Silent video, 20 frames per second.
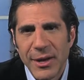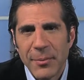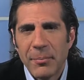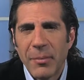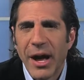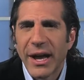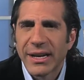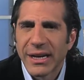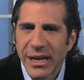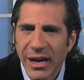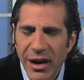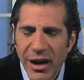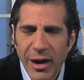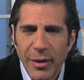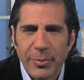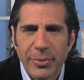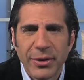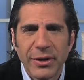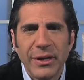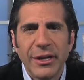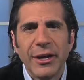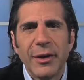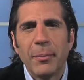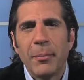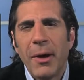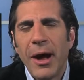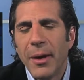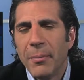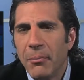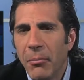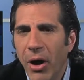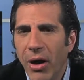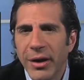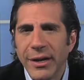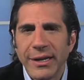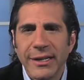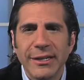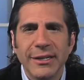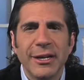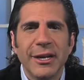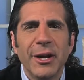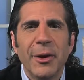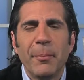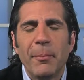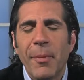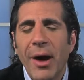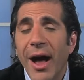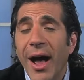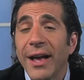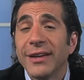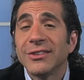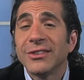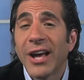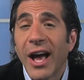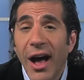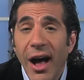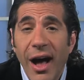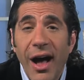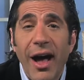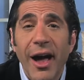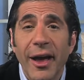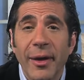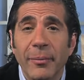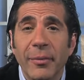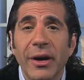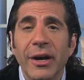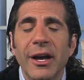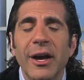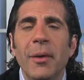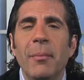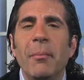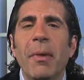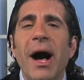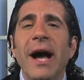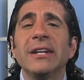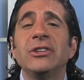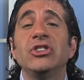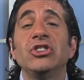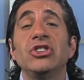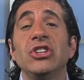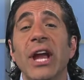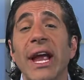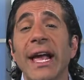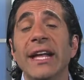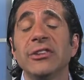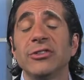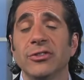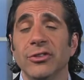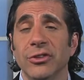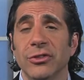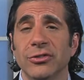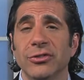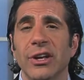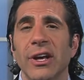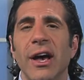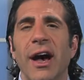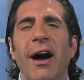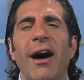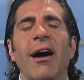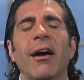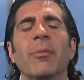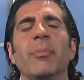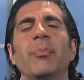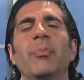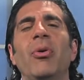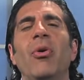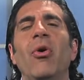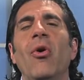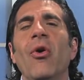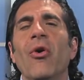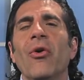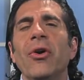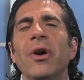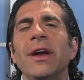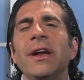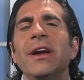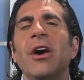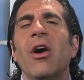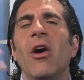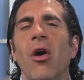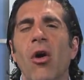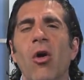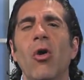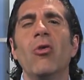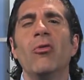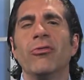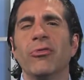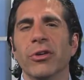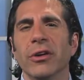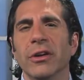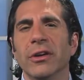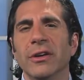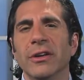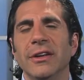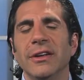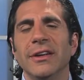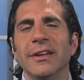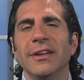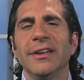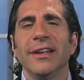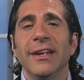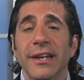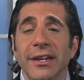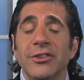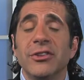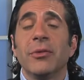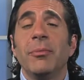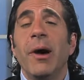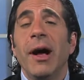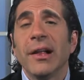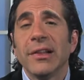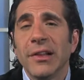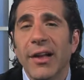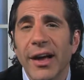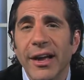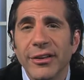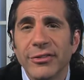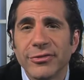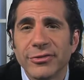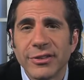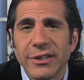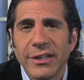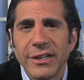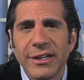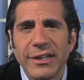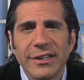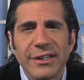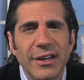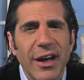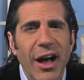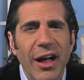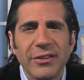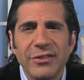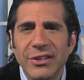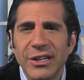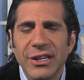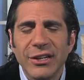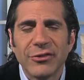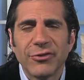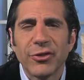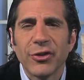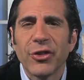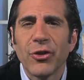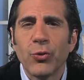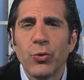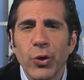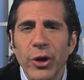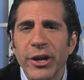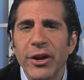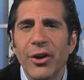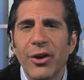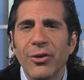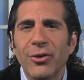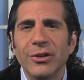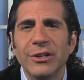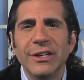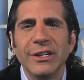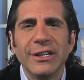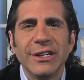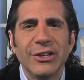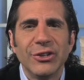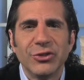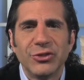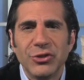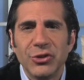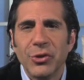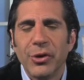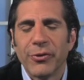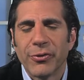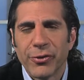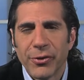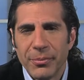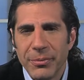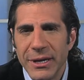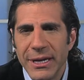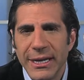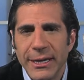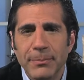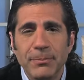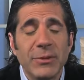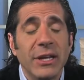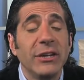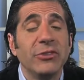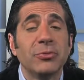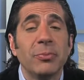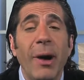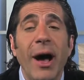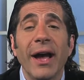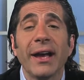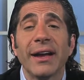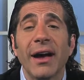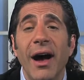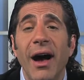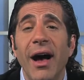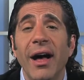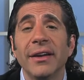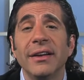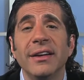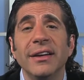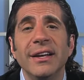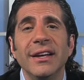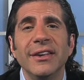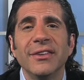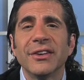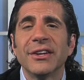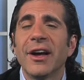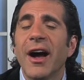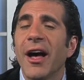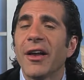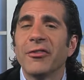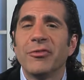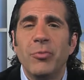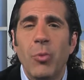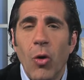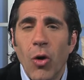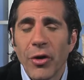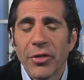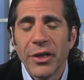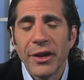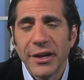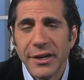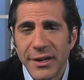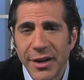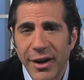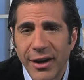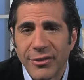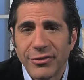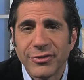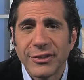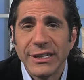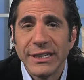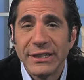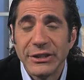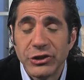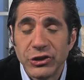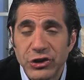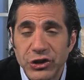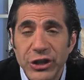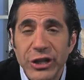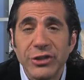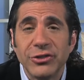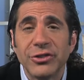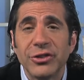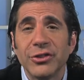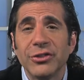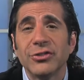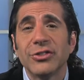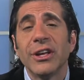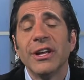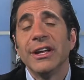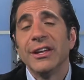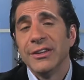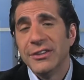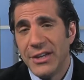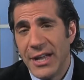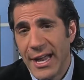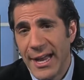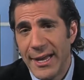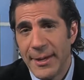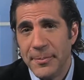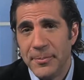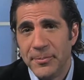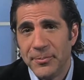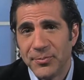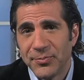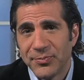My cup, my money, my time, my chances are pouring over into my life. God did it for the widow. He'll do it for me. He's my God, the God of more than enough, in Jesus' name.